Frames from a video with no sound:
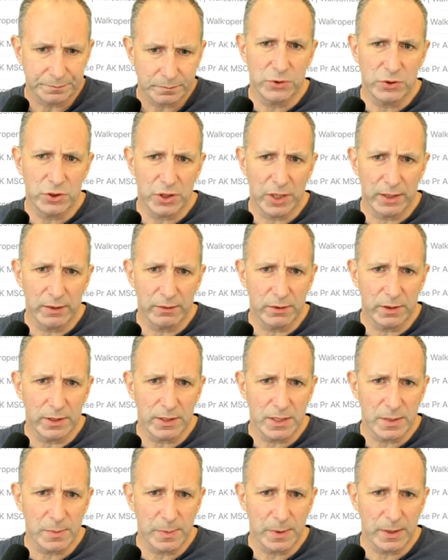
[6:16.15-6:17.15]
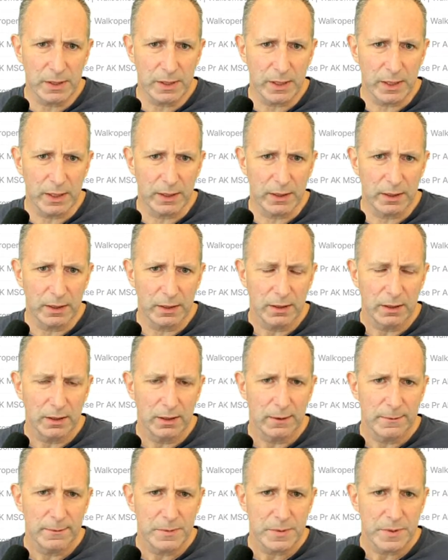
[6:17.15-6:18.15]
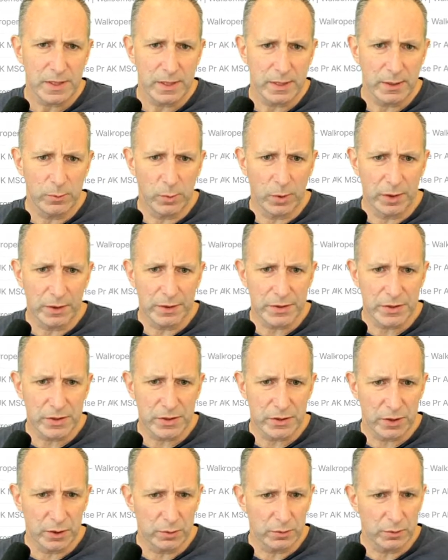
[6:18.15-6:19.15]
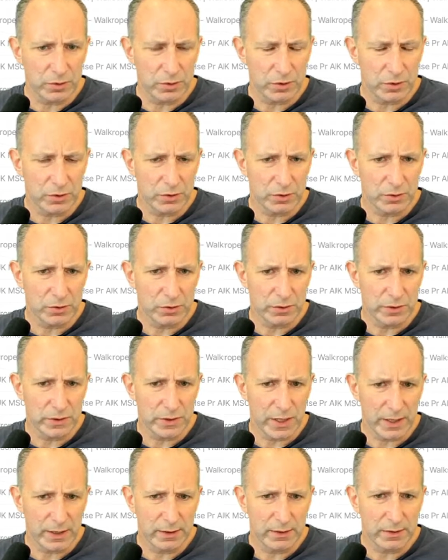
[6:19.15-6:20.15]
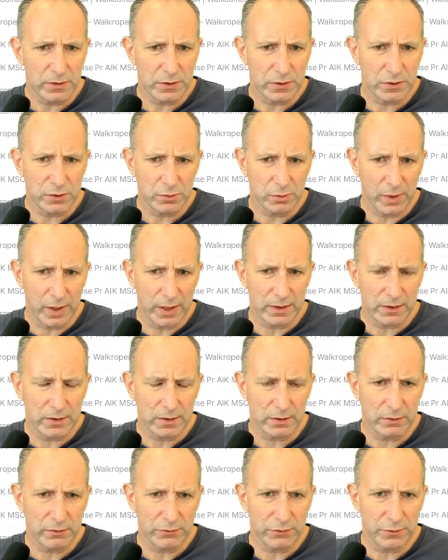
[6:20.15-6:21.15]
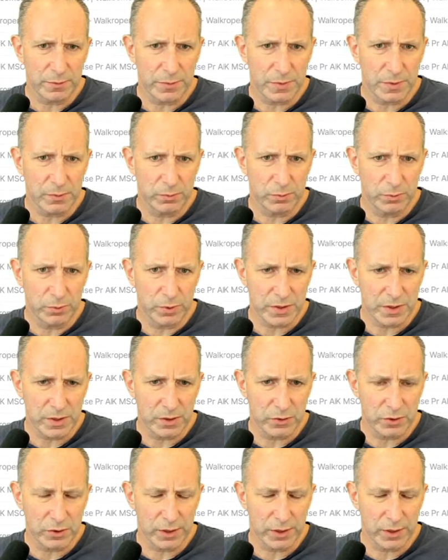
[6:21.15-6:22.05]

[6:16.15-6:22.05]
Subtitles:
Generally speaking, C1s don't tend to rent via social